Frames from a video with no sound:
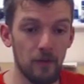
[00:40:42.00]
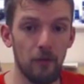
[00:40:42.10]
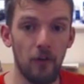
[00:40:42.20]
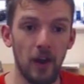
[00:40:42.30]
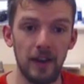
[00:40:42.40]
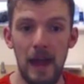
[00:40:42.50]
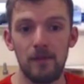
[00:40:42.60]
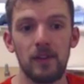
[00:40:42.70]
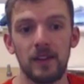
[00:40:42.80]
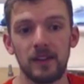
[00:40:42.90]
find
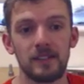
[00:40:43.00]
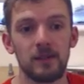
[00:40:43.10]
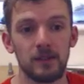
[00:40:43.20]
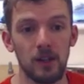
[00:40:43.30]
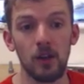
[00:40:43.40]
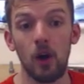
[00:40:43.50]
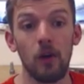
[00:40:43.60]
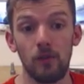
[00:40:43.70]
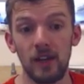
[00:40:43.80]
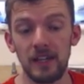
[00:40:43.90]
everything, because there was a lot
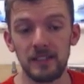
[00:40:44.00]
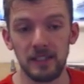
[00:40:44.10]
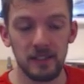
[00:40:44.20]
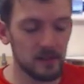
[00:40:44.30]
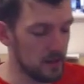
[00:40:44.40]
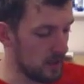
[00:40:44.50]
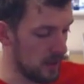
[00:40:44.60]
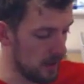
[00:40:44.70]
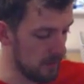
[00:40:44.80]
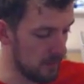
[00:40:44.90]
of releases,
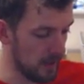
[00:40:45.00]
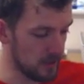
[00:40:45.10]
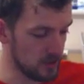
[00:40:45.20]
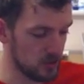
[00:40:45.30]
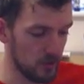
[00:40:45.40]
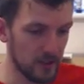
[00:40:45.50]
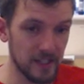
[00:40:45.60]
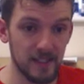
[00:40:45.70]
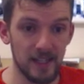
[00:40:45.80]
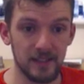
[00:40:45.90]
and just sort of
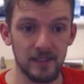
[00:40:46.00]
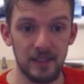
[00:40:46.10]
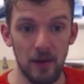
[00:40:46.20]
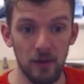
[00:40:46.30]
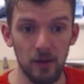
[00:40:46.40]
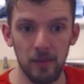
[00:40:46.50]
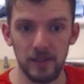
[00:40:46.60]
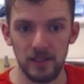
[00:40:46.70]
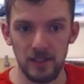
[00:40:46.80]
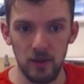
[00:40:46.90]
condense it down a little bit
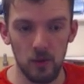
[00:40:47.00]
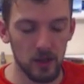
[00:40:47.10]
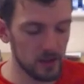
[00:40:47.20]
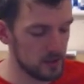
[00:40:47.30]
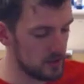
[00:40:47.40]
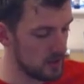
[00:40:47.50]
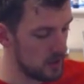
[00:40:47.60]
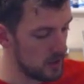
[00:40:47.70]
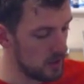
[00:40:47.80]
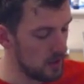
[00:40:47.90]
to see what's.
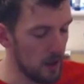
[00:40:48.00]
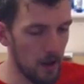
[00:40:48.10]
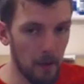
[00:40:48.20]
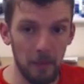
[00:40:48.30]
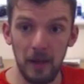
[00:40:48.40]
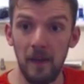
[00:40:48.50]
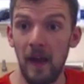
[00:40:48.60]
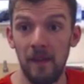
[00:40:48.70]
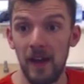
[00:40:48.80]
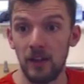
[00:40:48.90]
I mean,
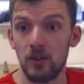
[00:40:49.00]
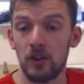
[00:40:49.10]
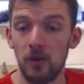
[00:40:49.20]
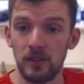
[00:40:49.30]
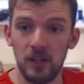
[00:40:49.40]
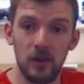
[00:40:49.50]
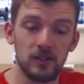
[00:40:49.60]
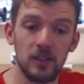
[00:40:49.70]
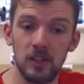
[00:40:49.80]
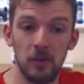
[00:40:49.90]
and then you can always go
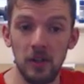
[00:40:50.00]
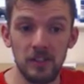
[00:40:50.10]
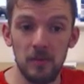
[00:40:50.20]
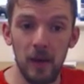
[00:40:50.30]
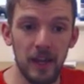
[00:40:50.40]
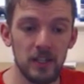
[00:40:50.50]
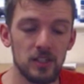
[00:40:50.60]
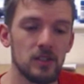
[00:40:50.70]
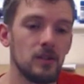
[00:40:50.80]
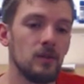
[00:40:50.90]
onto the community page
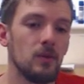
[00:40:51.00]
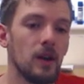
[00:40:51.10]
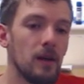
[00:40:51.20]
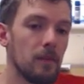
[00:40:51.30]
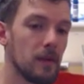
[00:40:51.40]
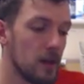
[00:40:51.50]
to